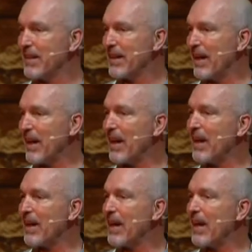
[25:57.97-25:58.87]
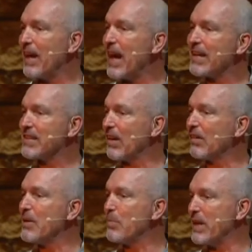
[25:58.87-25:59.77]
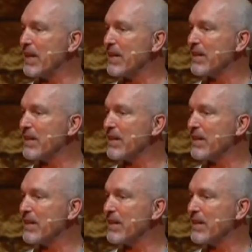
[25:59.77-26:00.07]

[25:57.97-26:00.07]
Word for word: uh, an ex Olympian